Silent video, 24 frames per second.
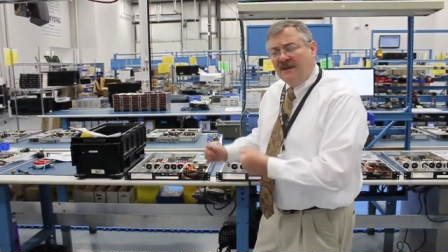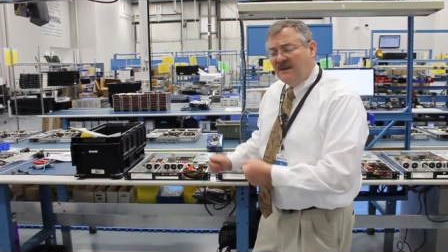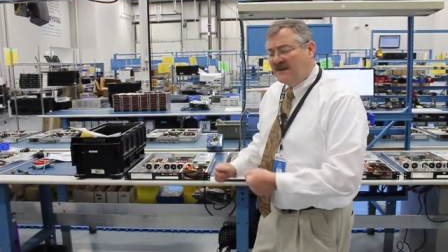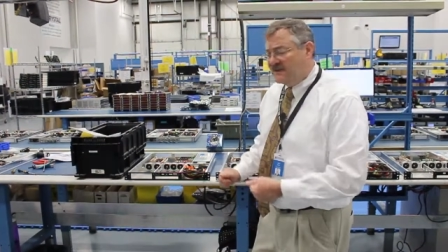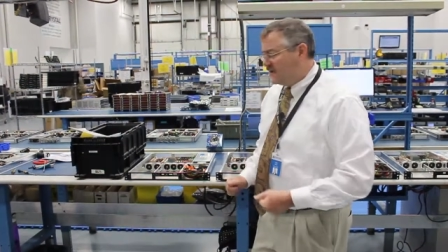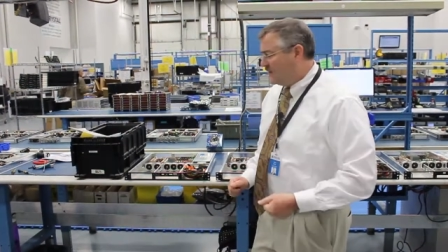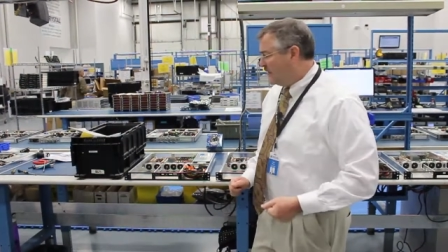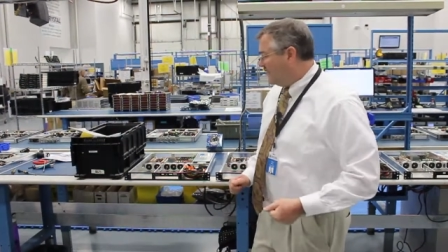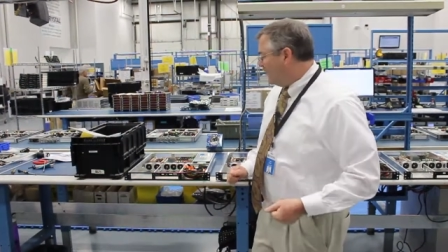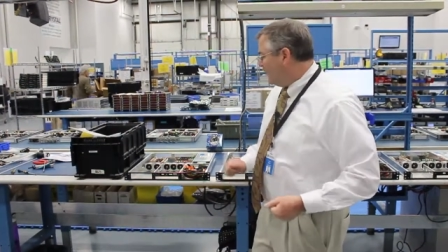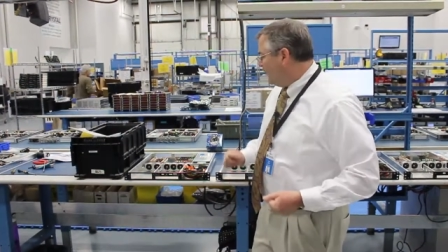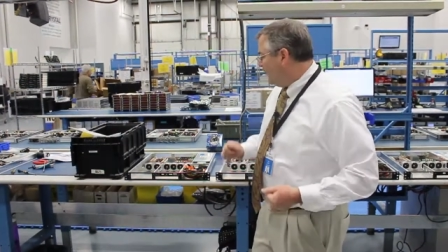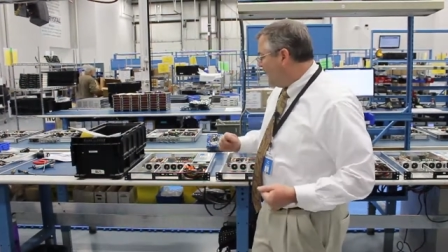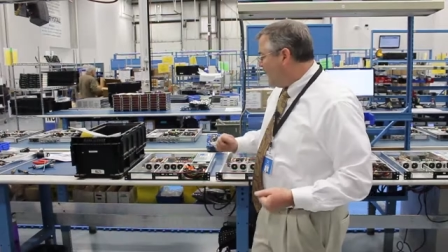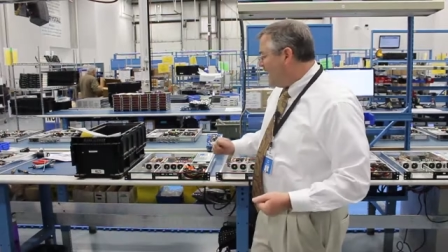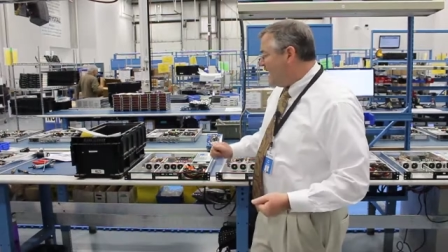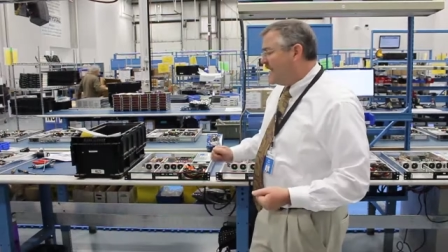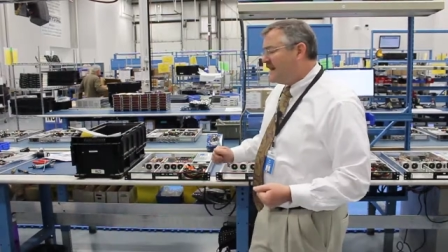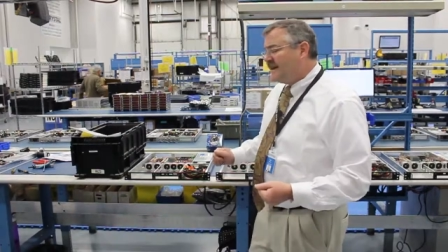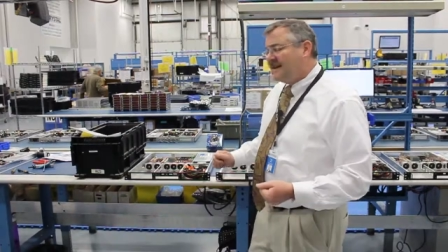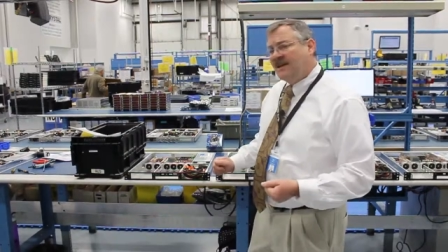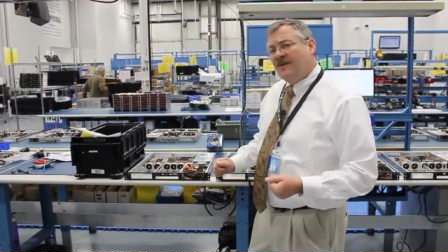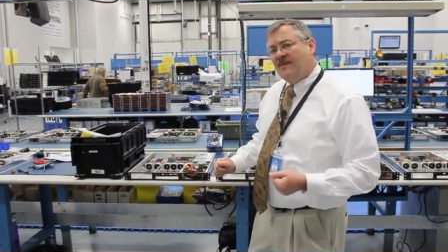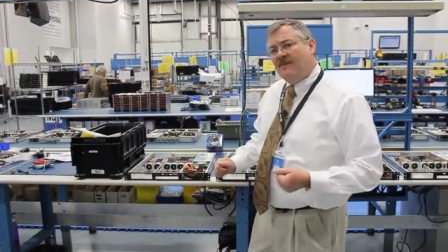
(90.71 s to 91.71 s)
So
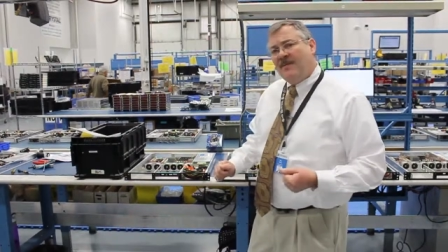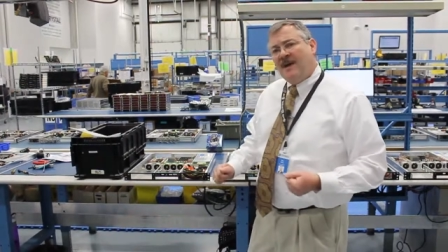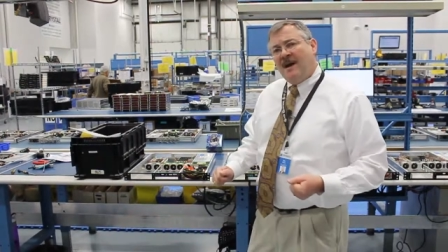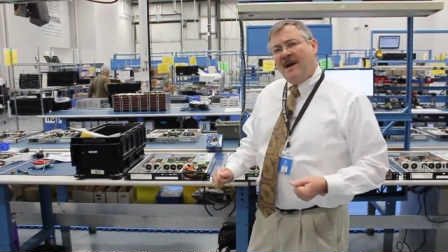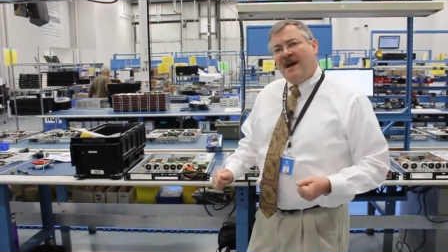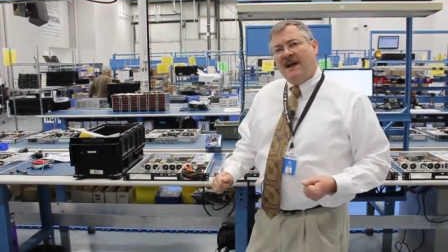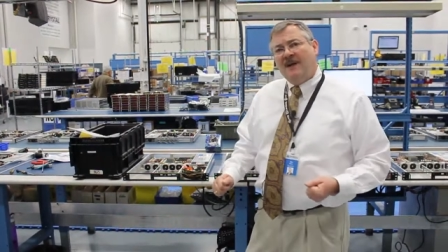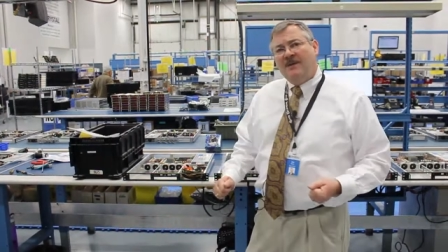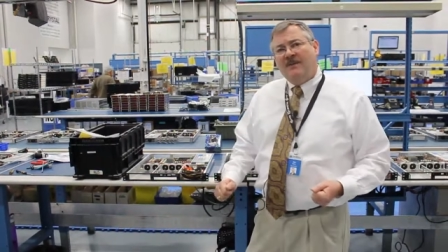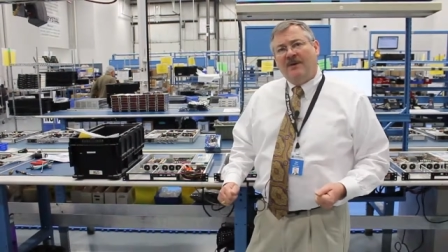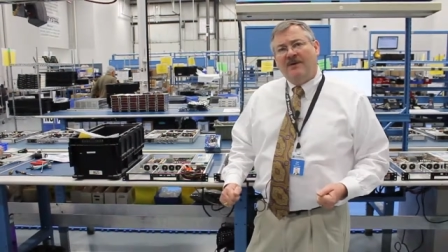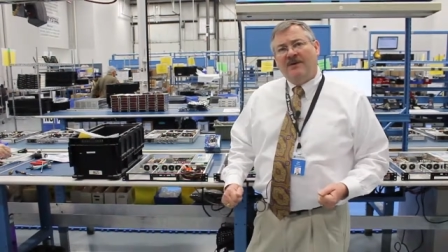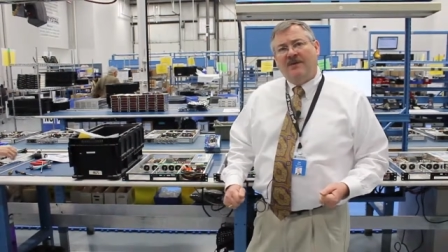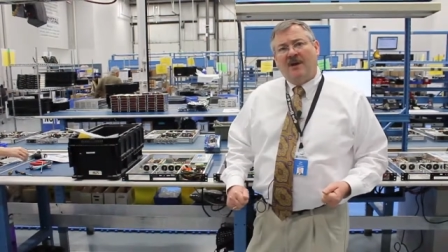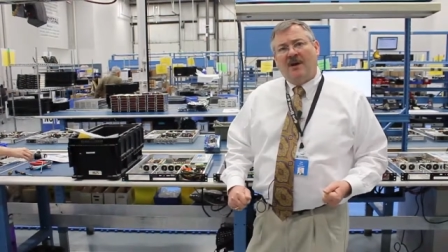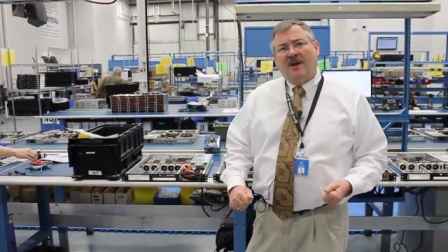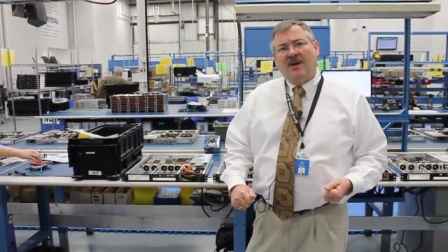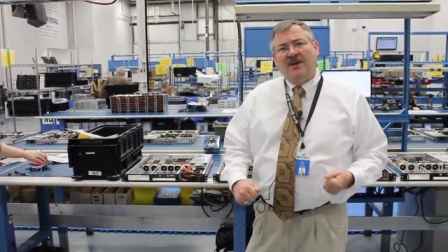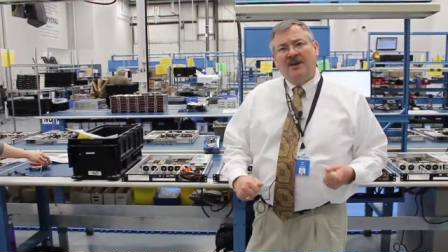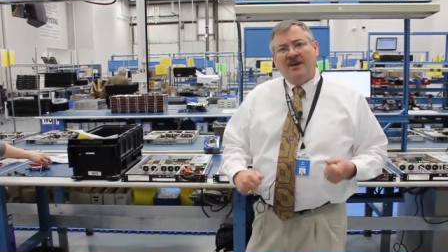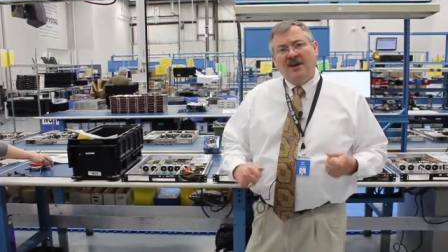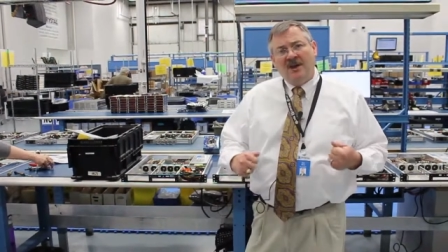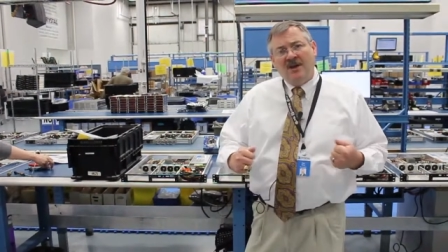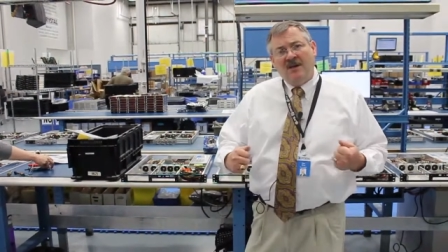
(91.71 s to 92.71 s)
that combined with
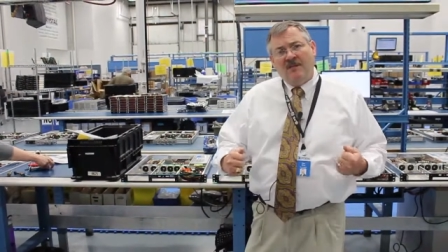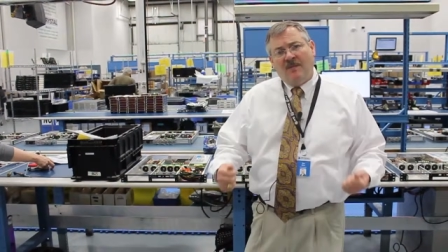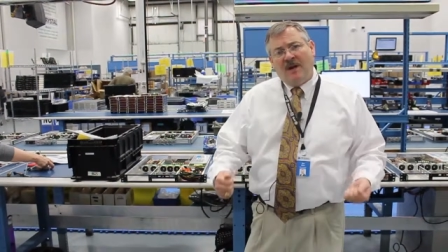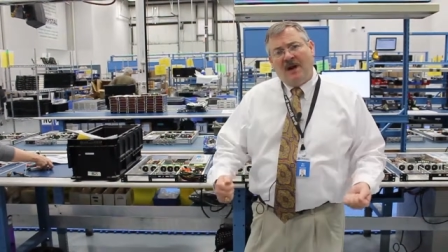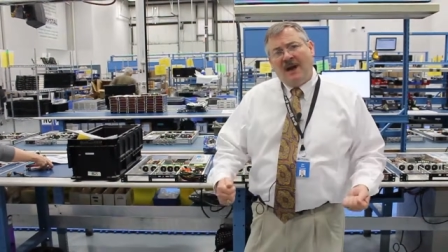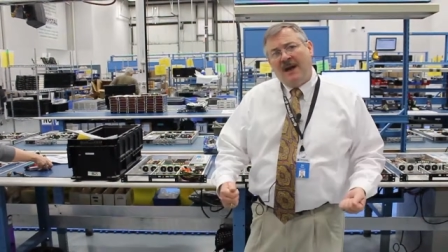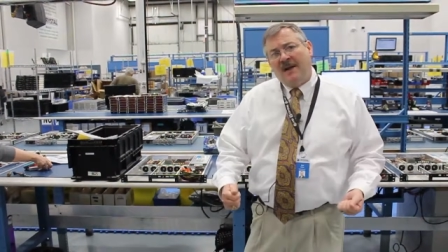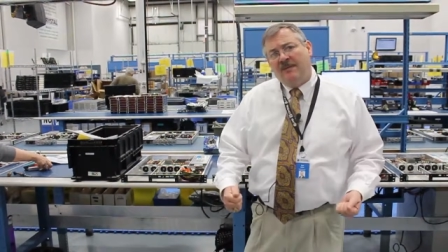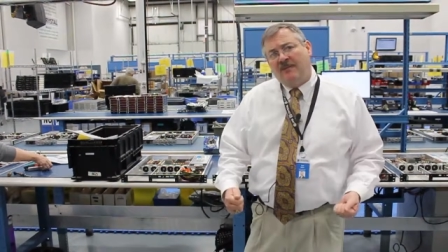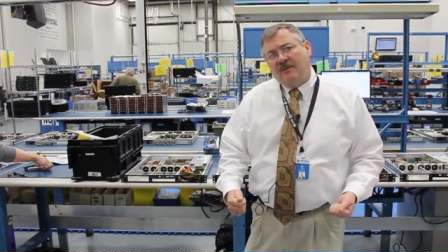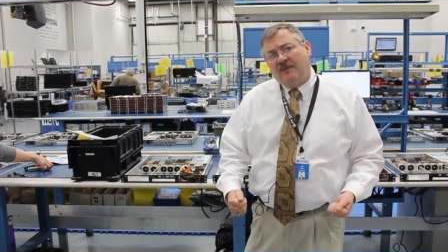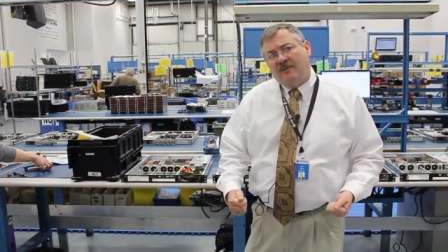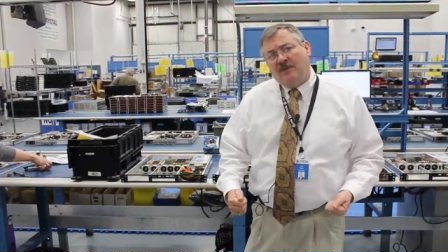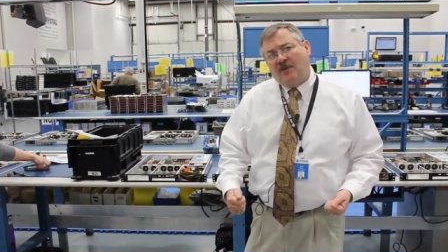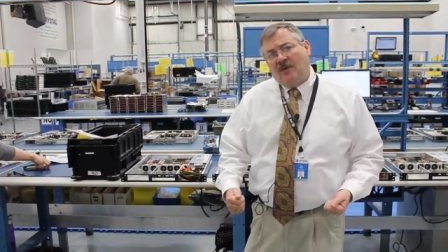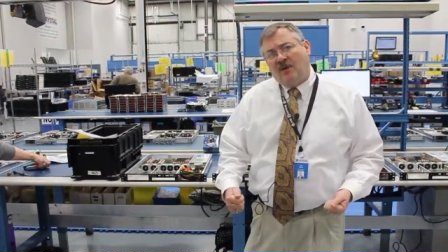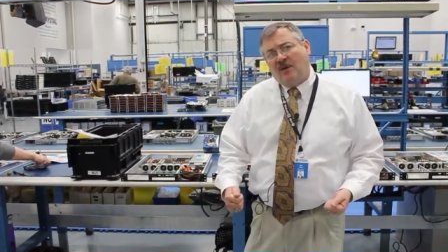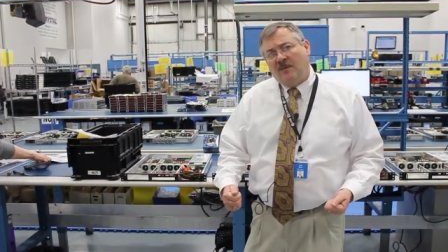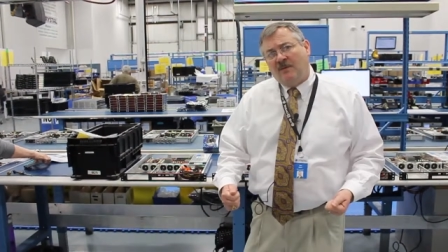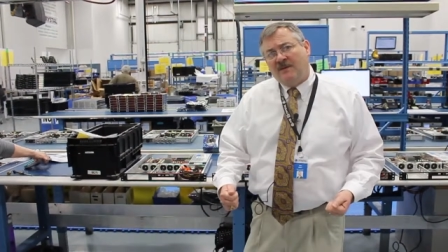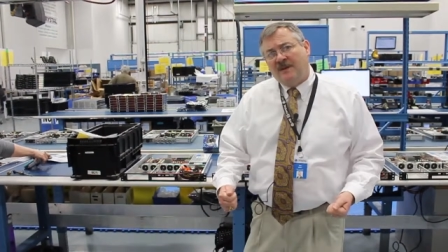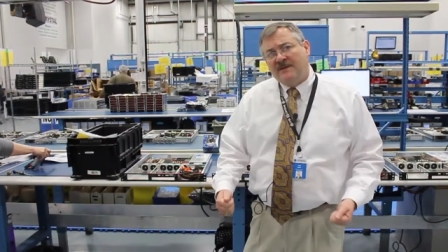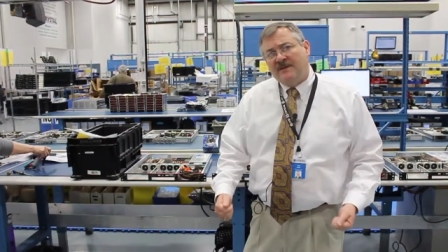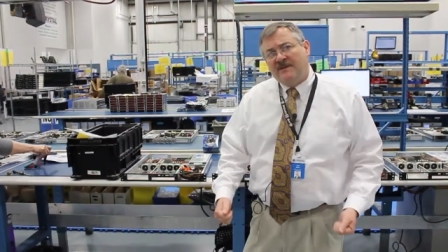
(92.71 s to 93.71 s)
our EMI
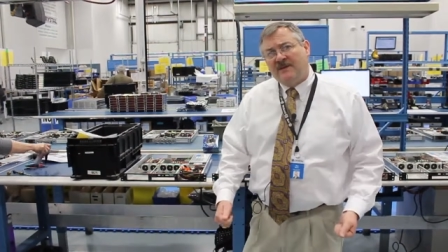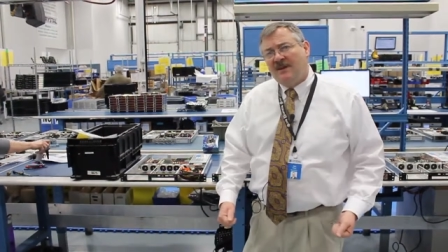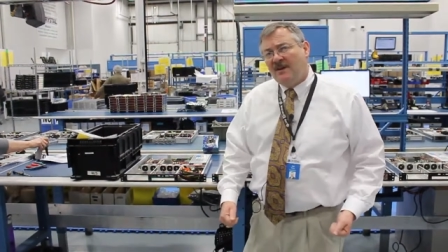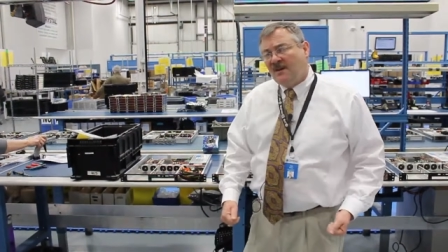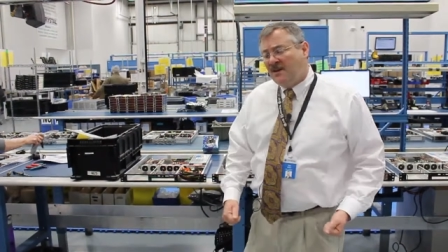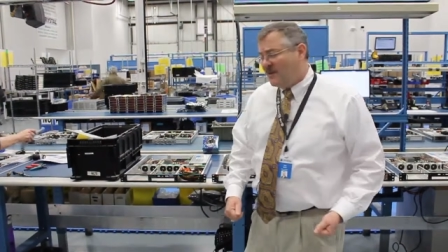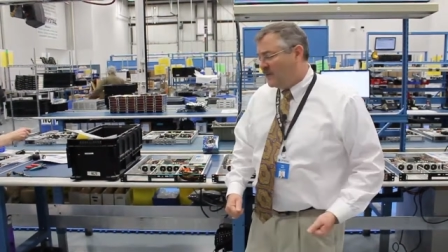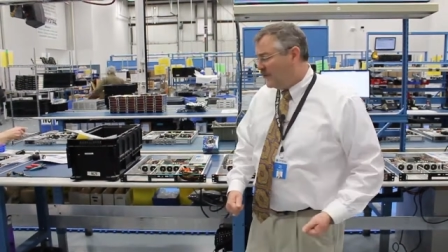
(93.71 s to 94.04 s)
performance